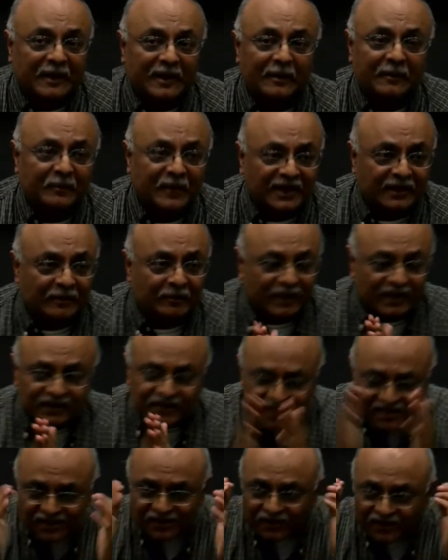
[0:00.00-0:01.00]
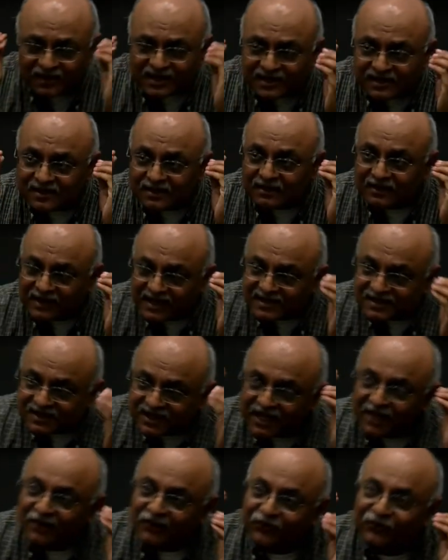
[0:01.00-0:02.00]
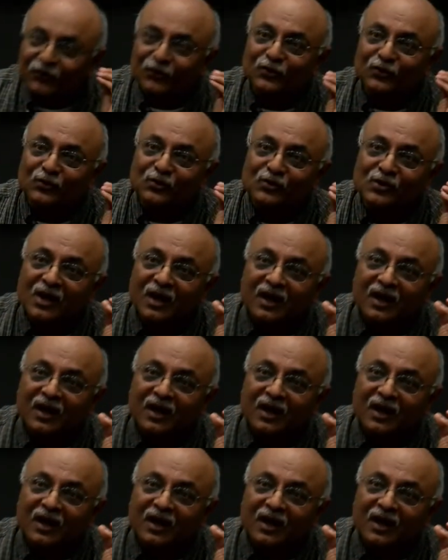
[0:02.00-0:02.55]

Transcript: but, but just, just let's think through